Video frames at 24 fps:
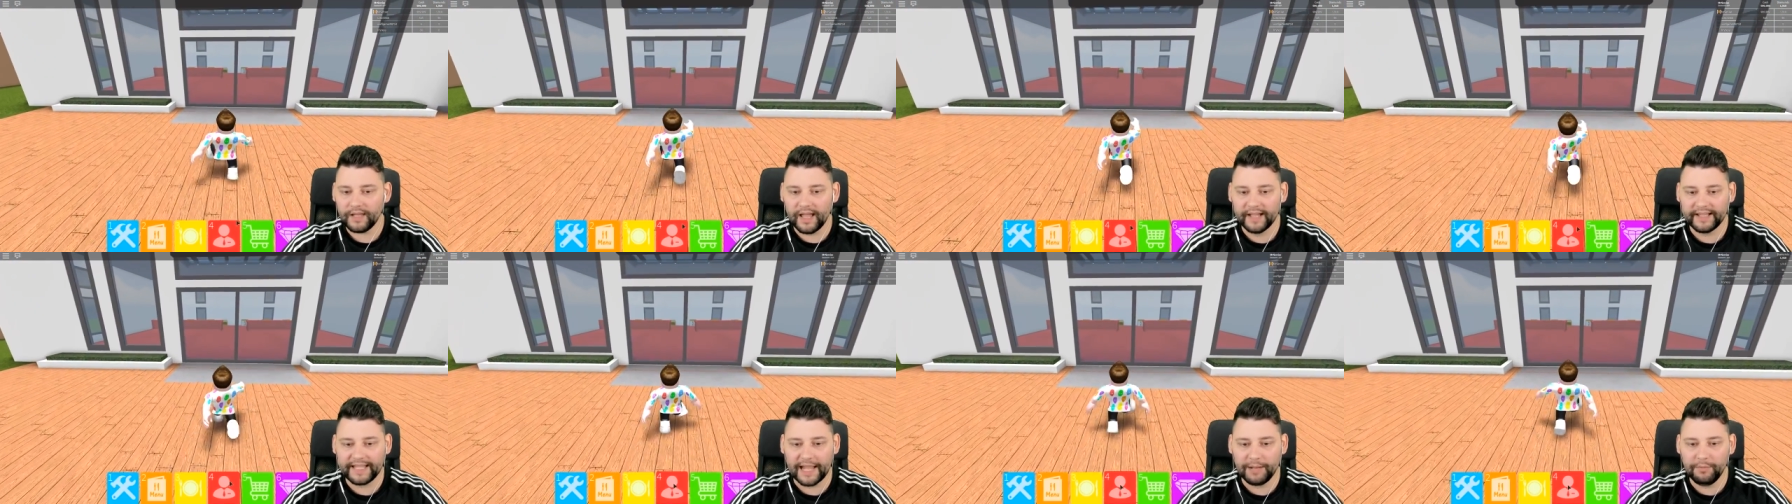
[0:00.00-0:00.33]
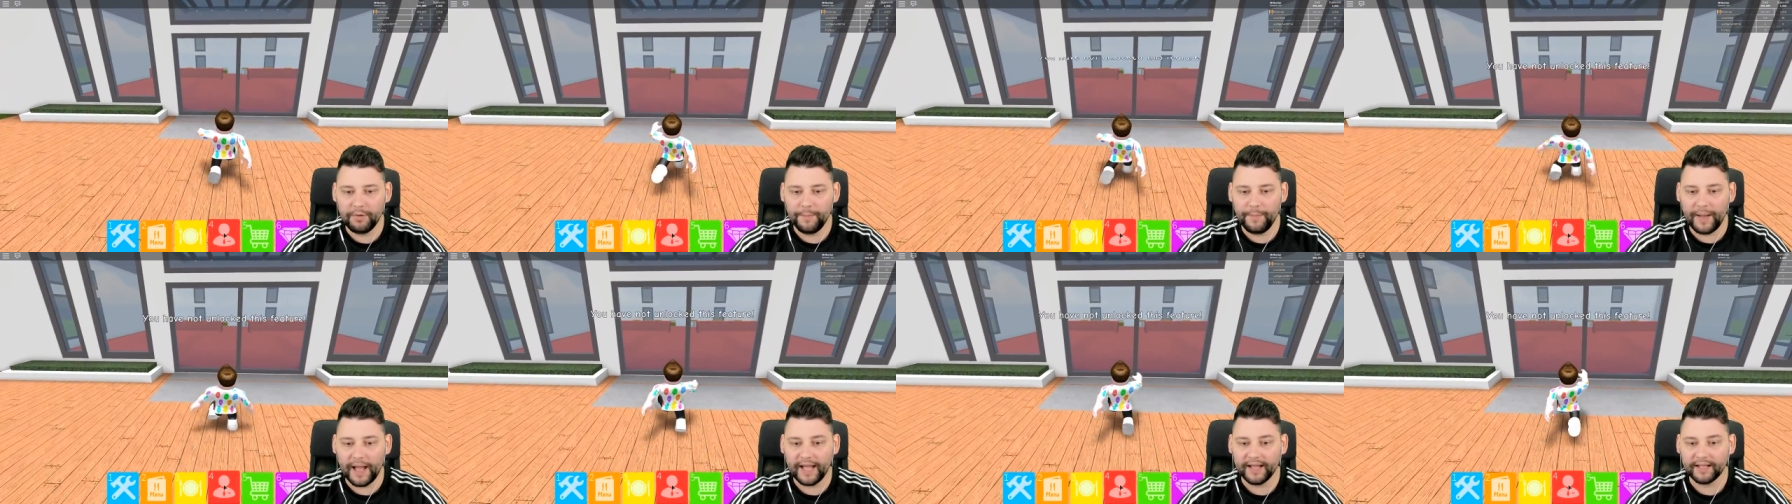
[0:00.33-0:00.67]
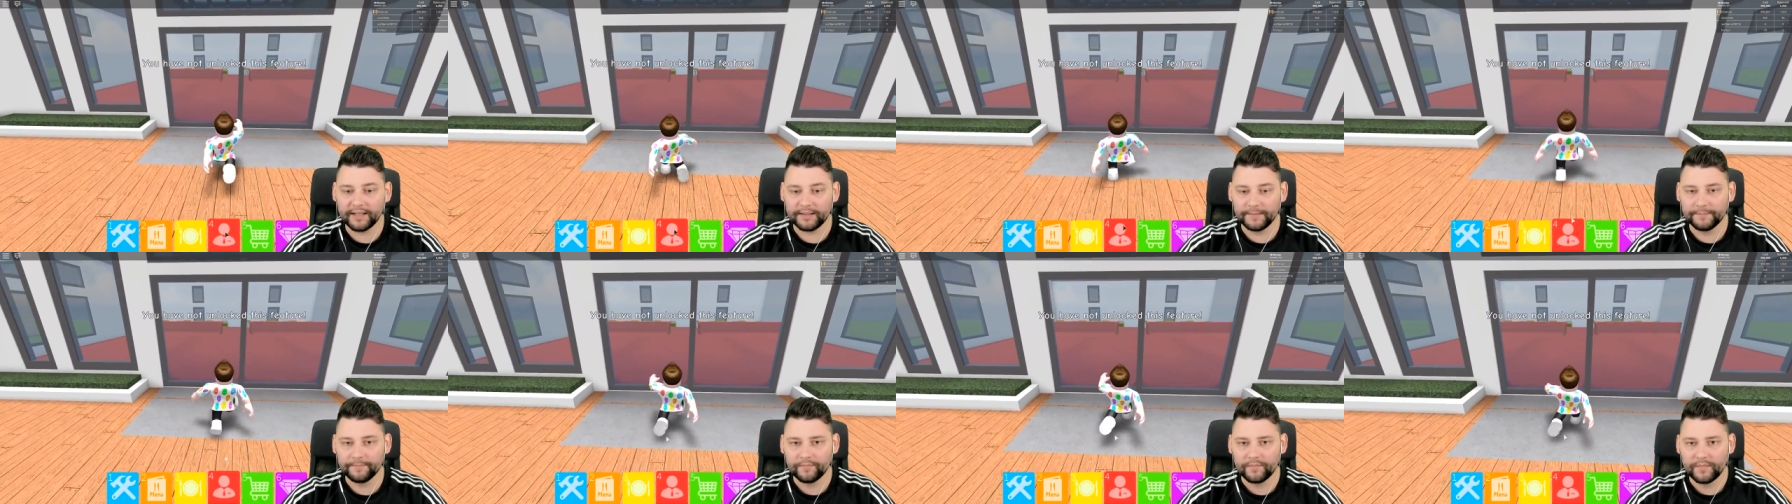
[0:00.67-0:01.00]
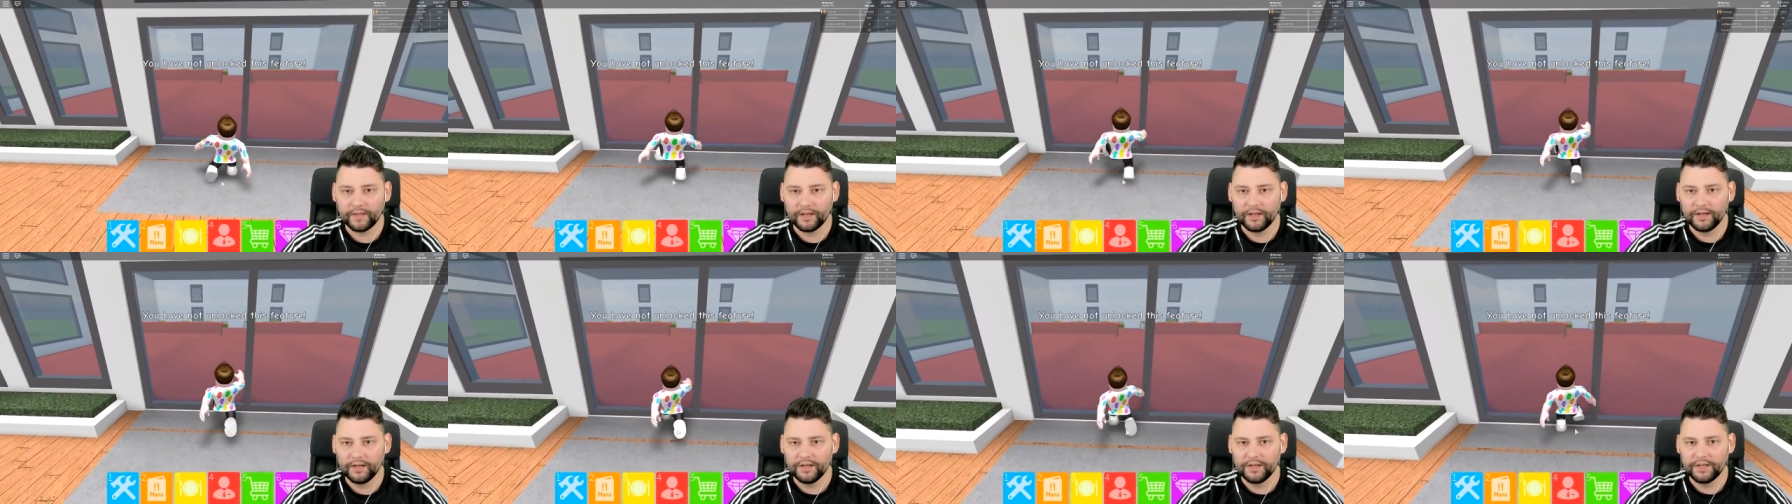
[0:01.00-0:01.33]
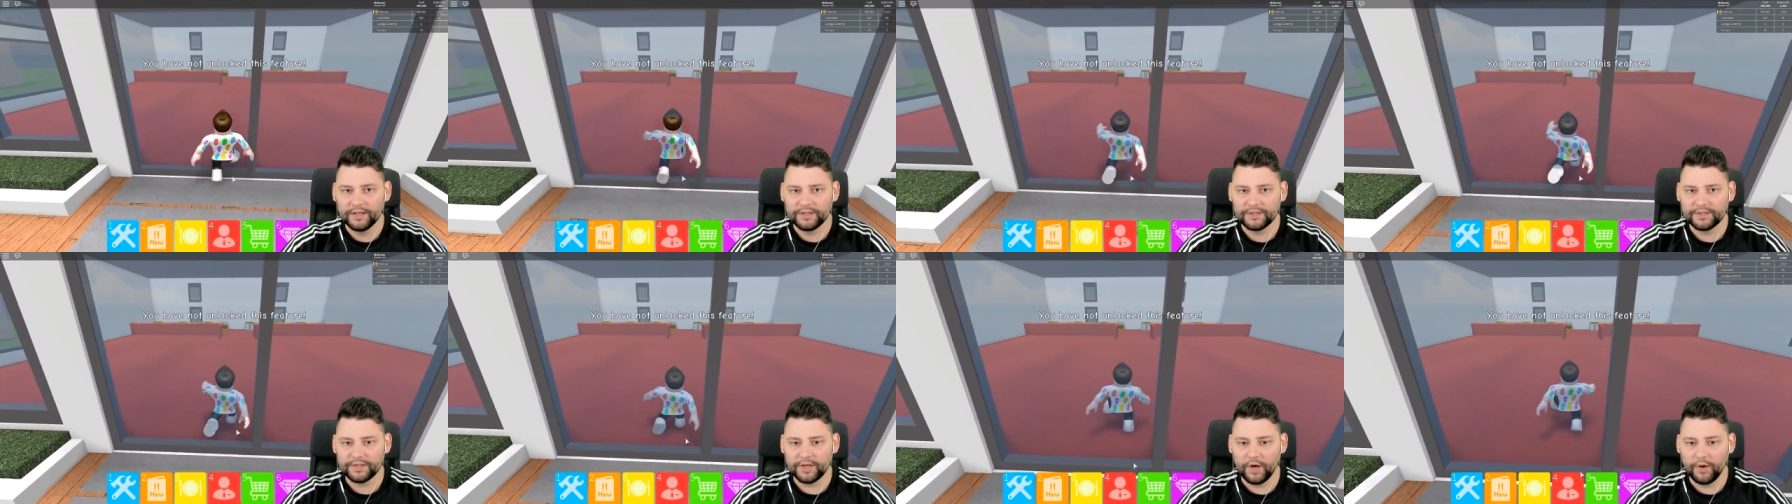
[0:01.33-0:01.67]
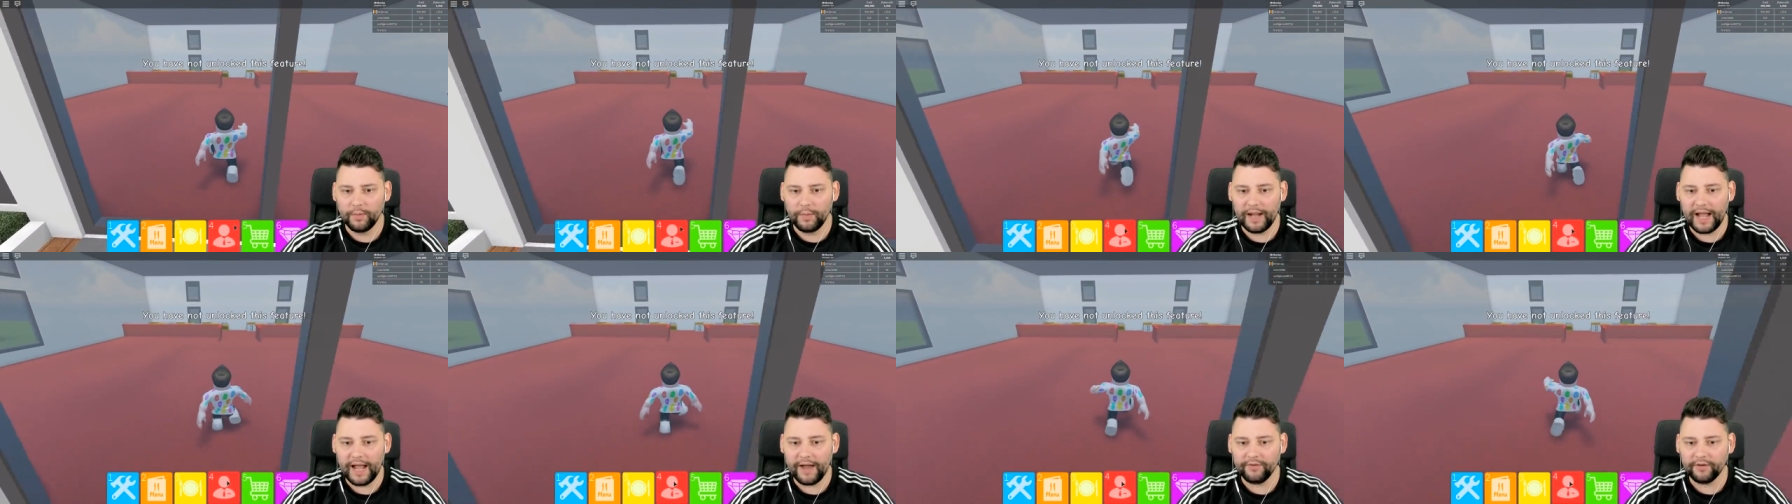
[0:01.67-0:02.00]
Okay, we're back.
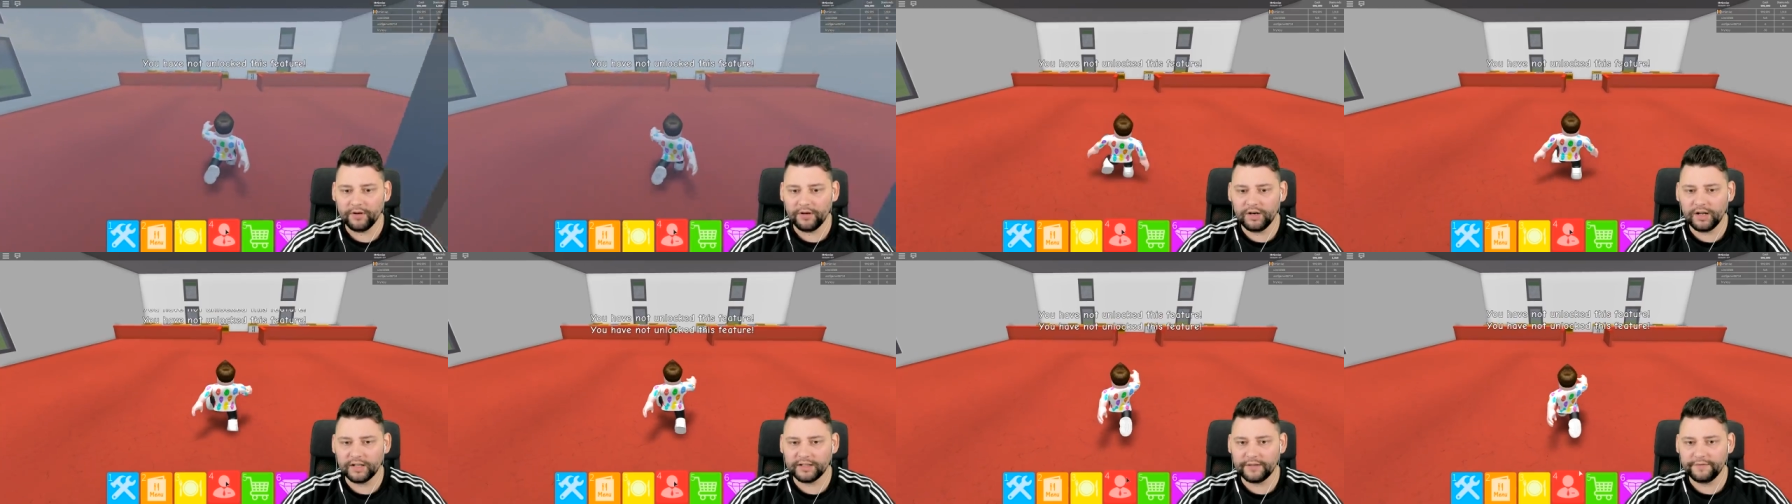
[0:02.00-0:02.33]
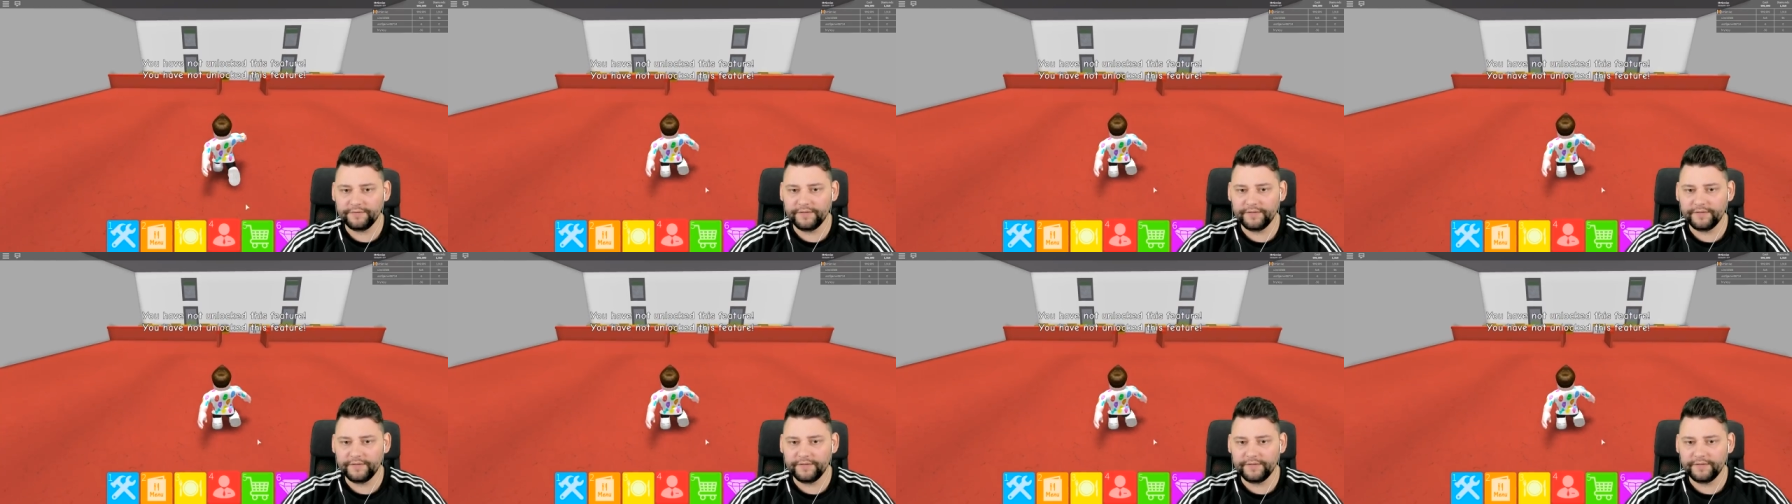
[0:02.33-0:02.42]
So I haven't unlocked